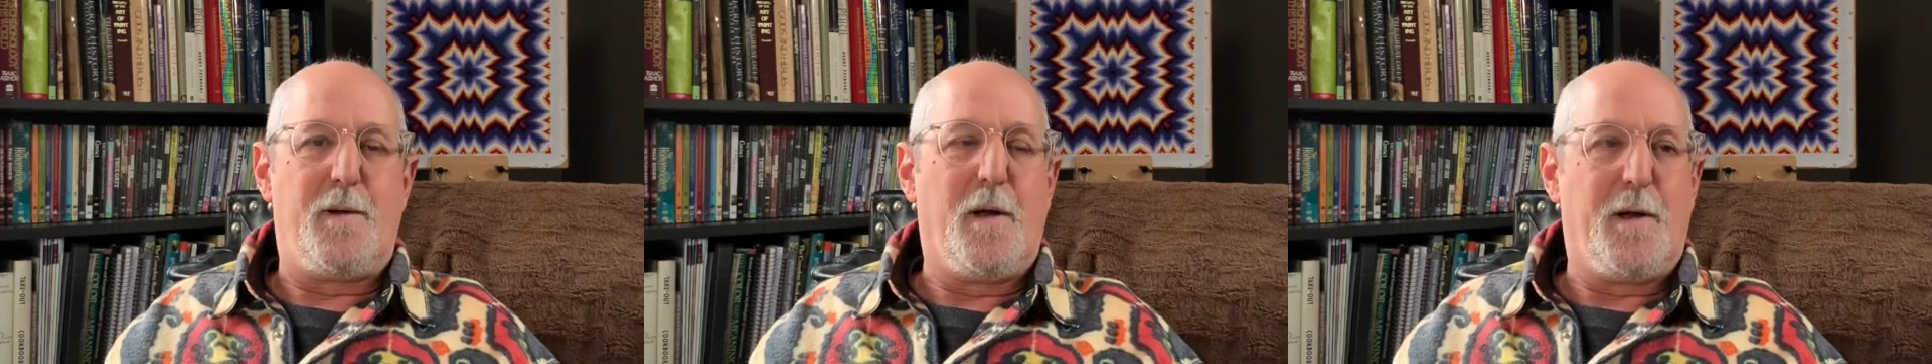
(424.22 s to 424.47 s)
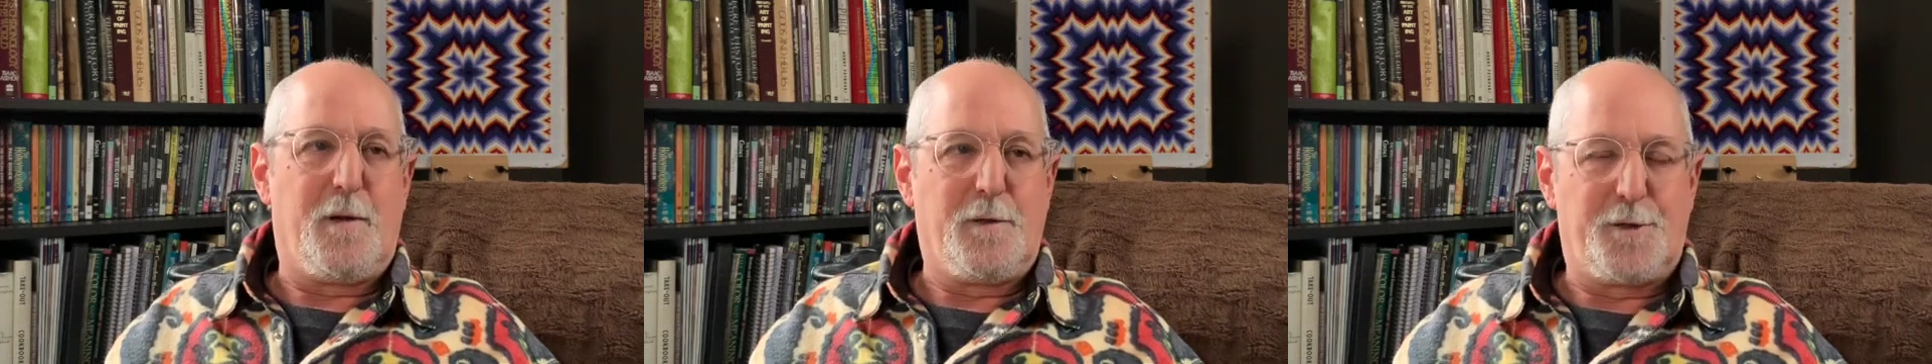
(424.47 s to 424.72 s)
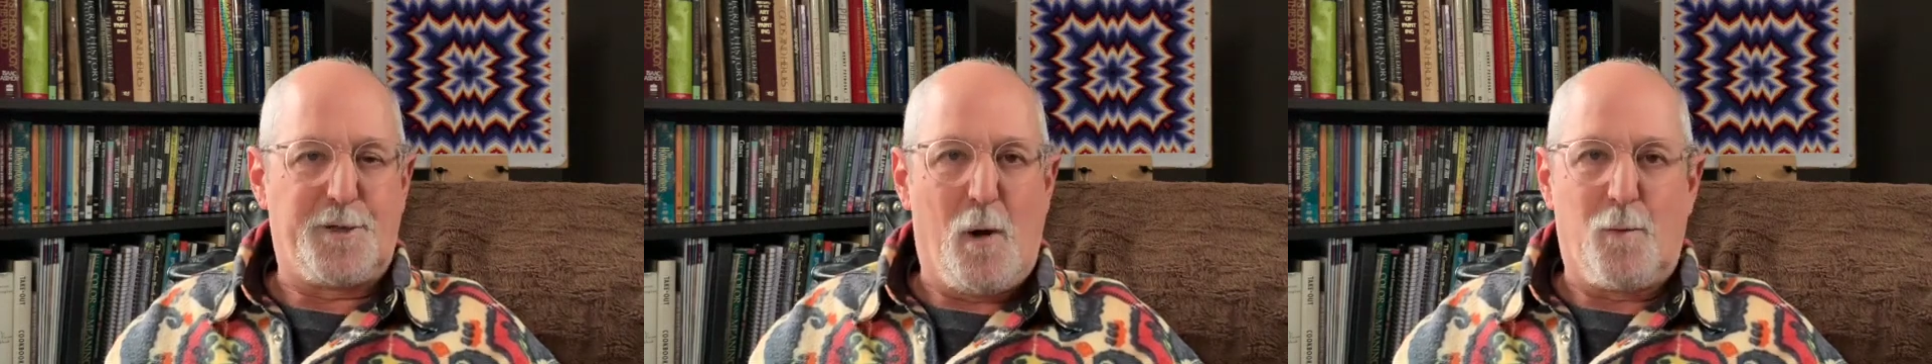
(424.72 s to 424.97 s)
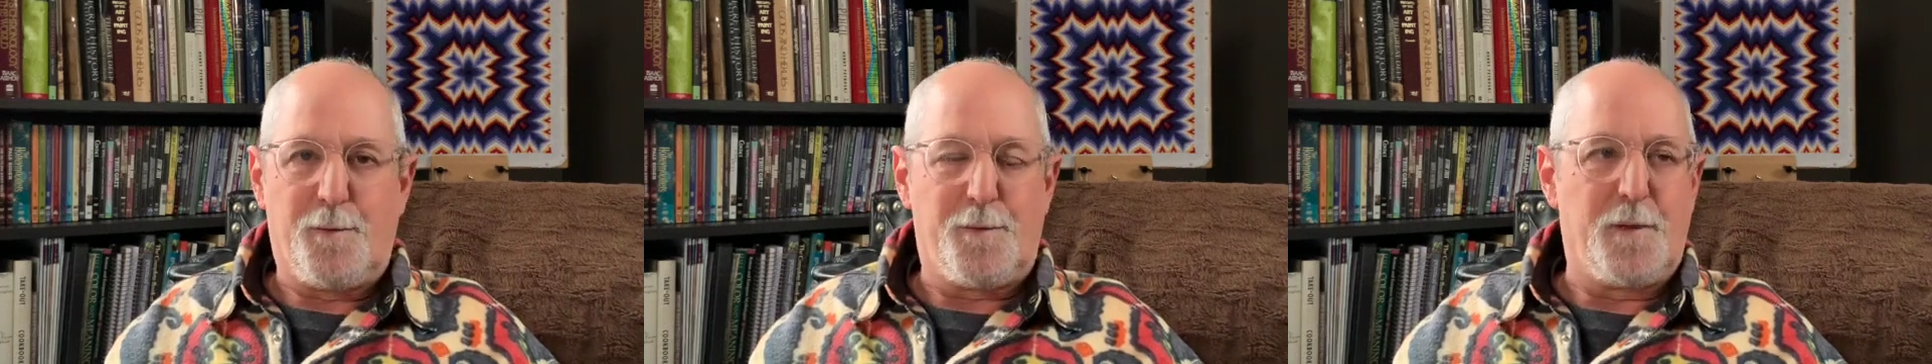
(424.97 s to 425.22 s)

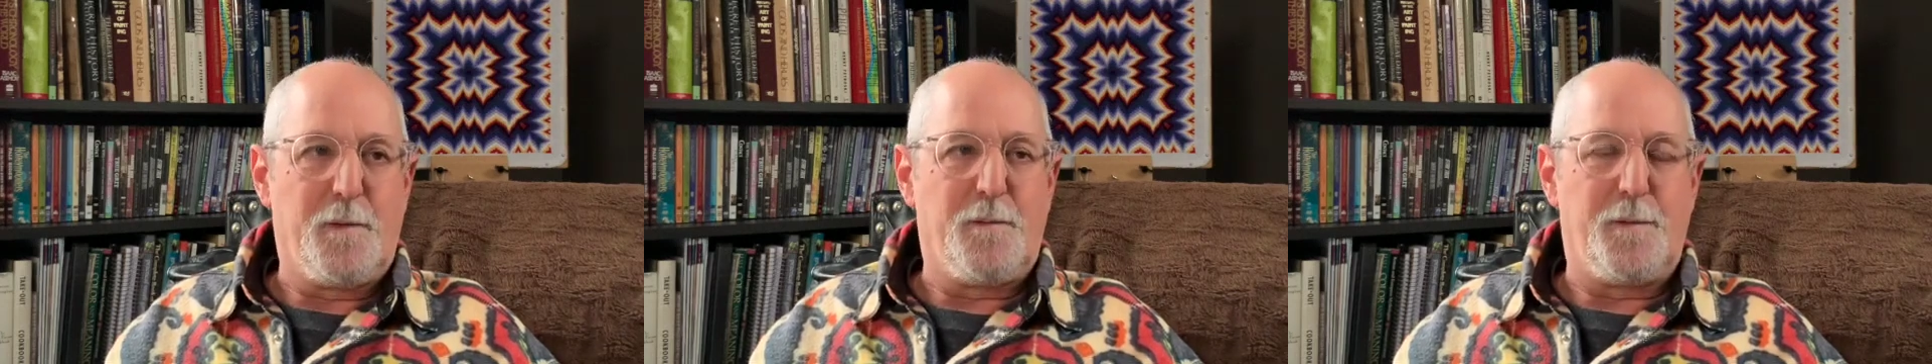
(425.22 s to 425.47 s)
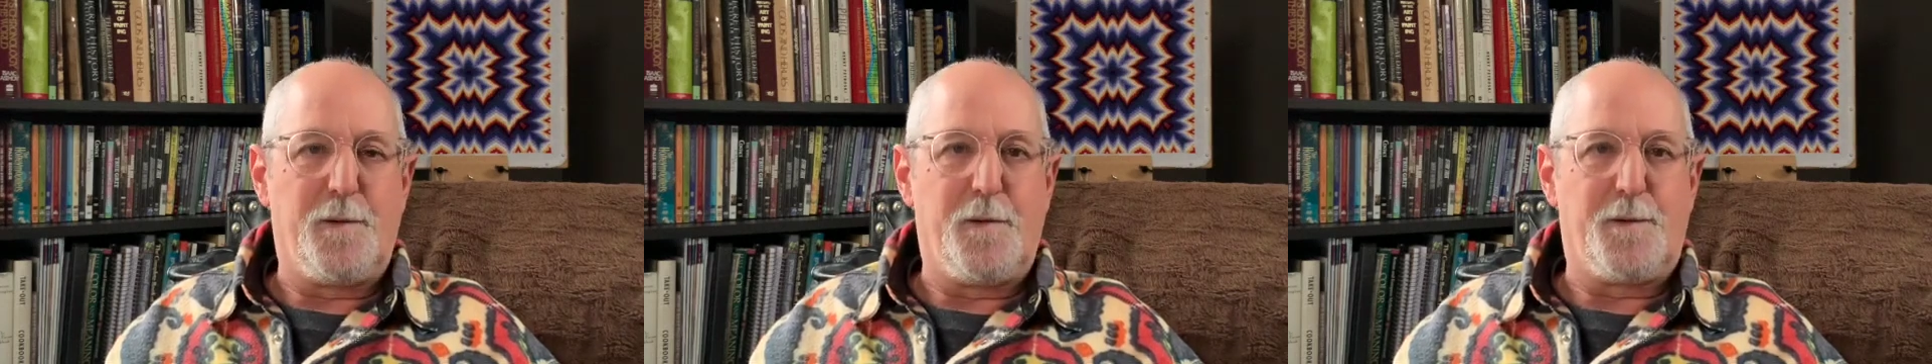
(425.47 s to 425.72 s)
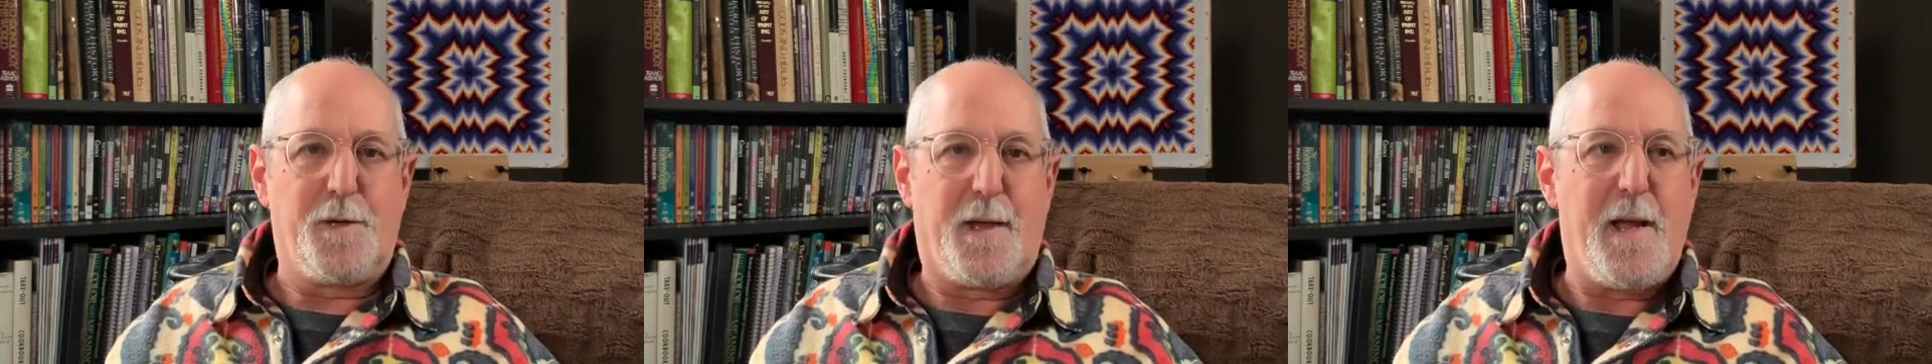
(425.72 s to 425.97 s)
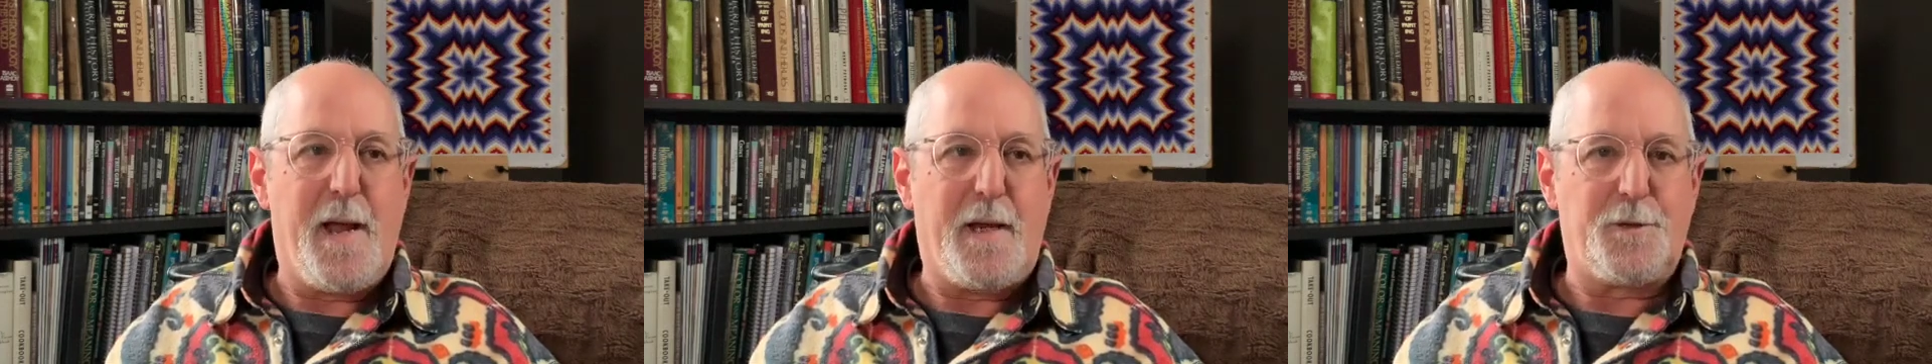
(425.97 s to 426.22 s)
consultant to
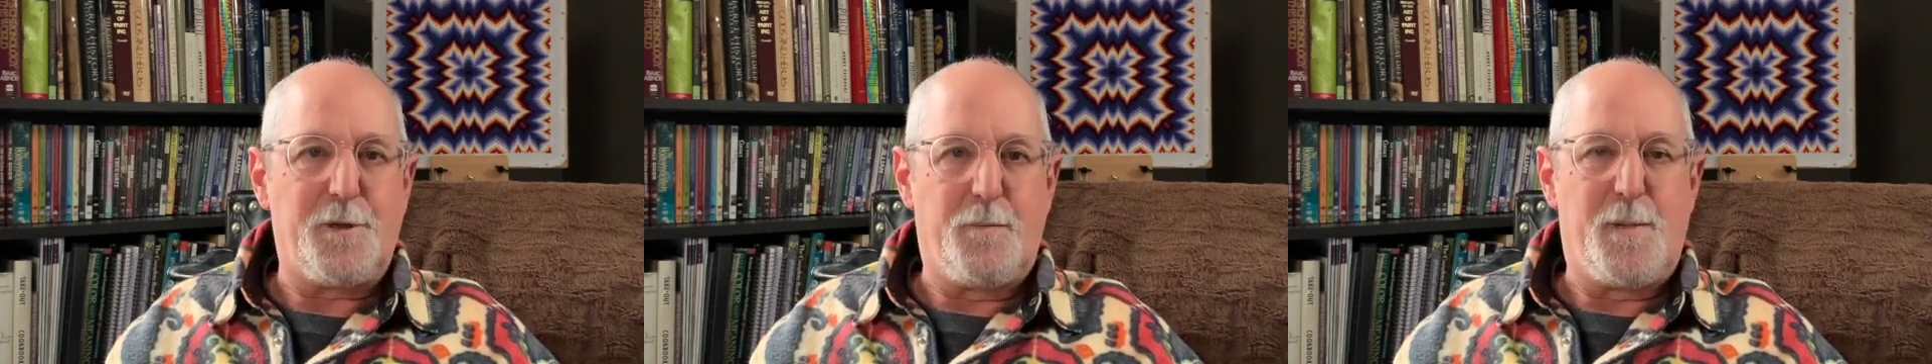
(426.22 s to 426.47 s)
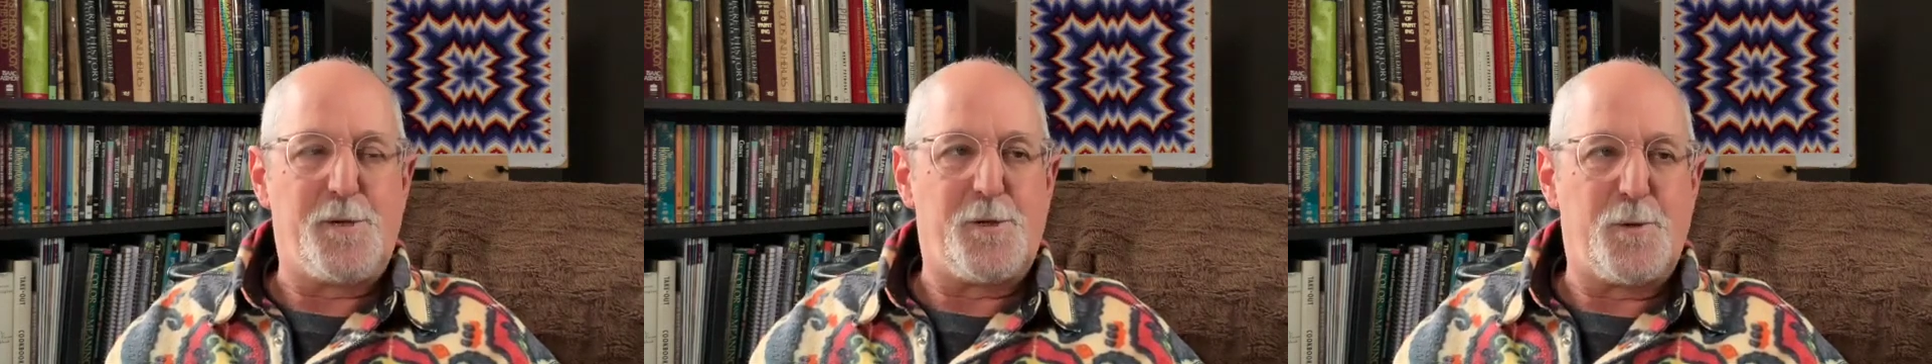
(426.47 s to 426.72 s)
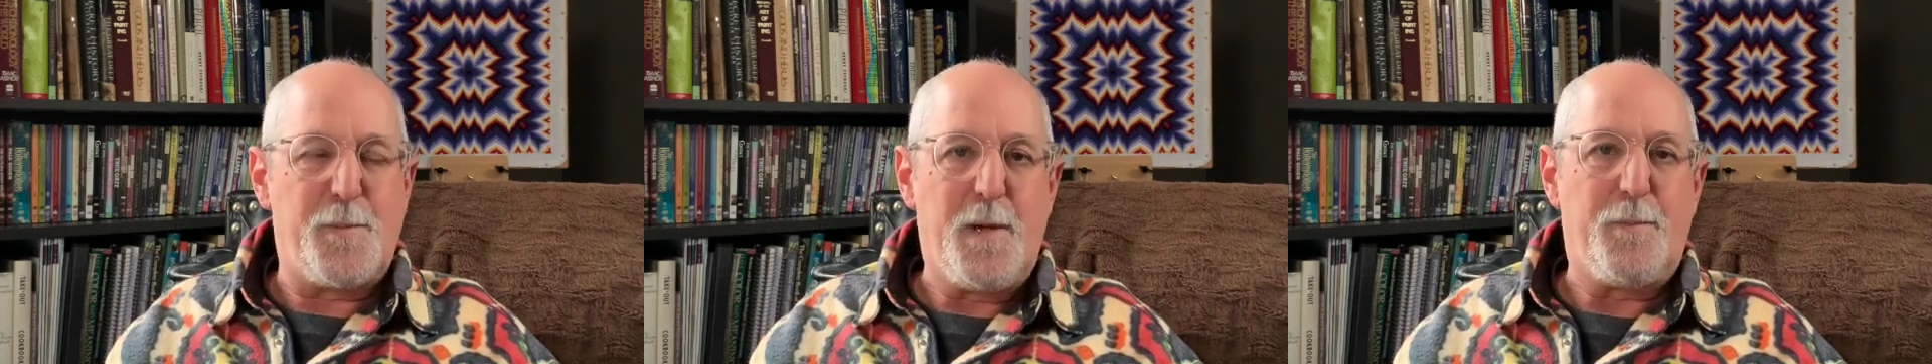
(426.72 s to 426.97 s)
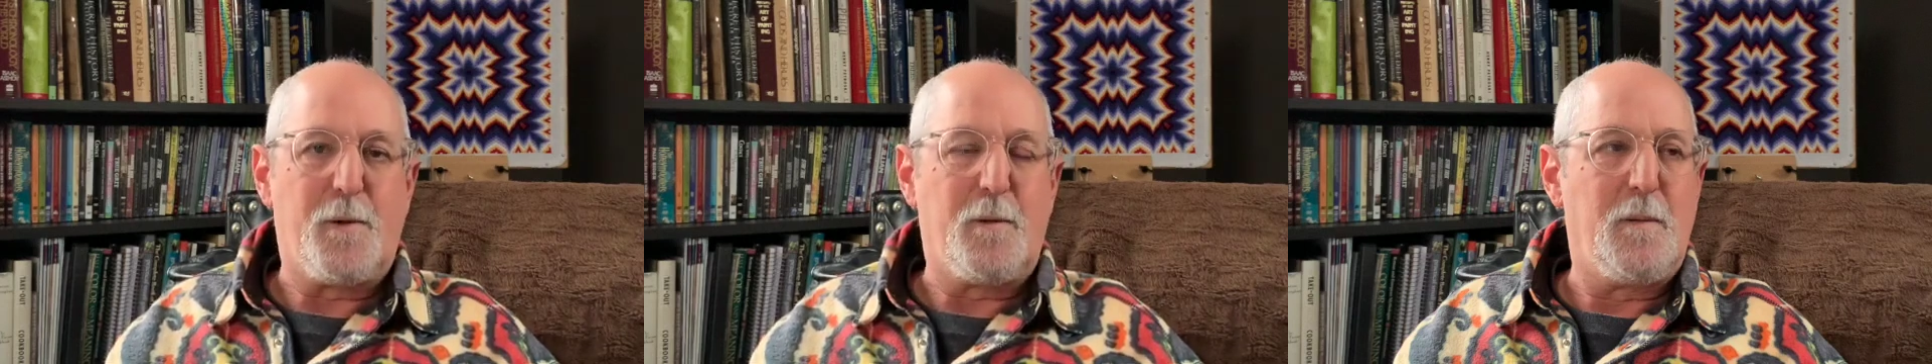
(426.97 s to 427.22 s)
kings and business
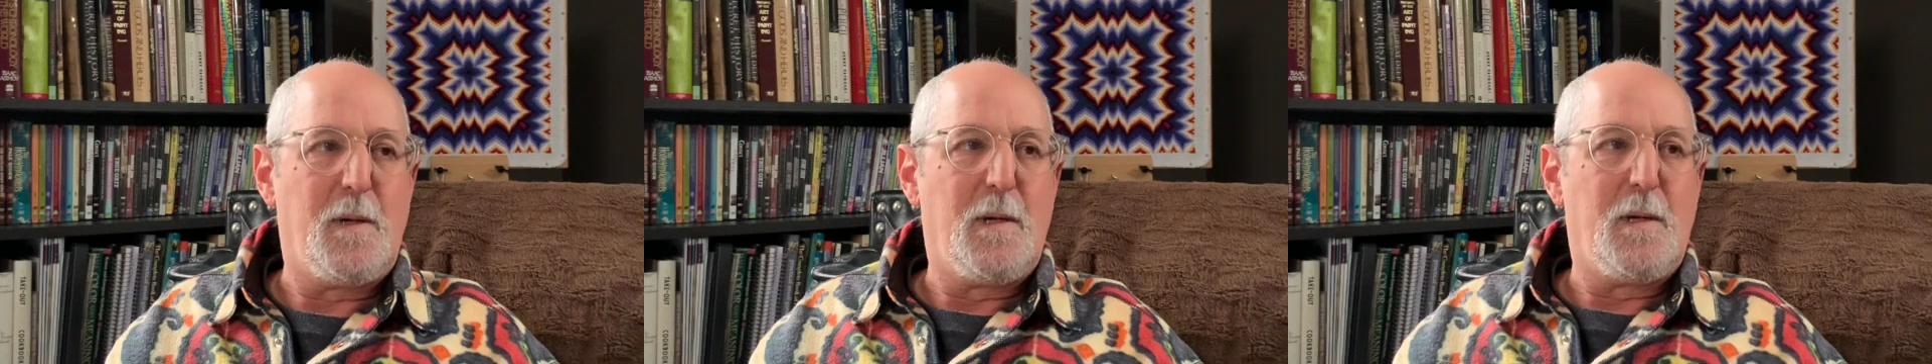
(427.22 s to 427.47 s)
people.